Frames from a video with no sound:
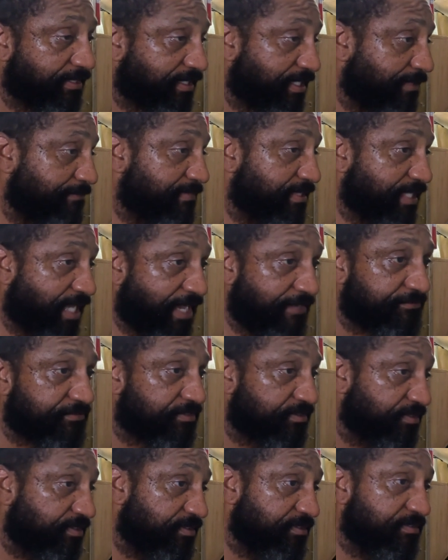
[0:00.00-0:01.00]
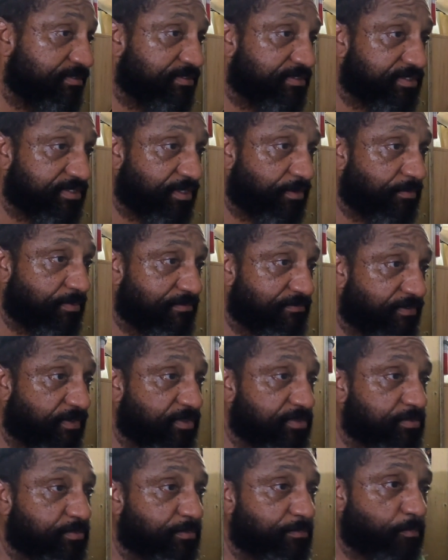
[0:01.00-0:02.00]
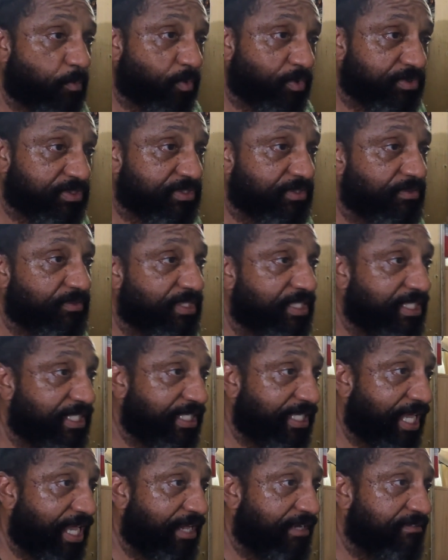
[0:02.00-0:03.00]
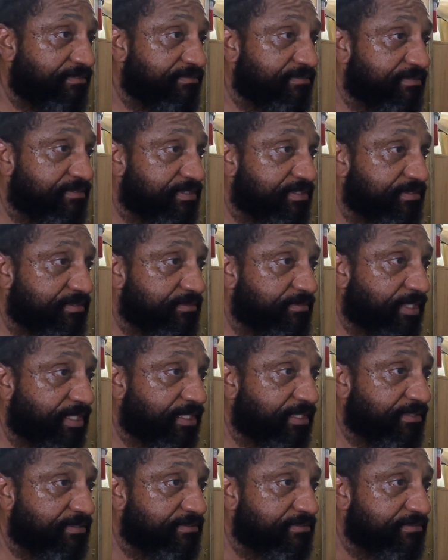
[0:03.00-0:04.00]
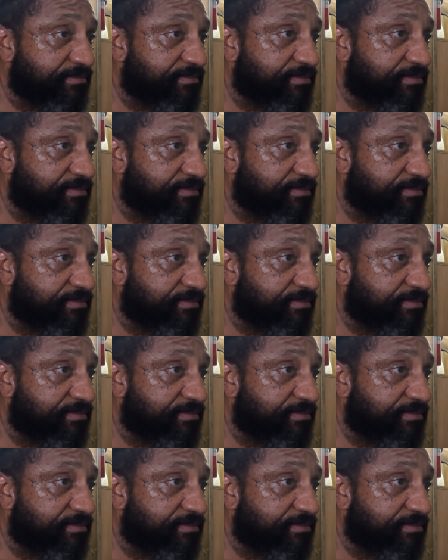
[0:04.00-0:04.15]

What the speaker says: come the afternoon or so, when folks were more so getting out to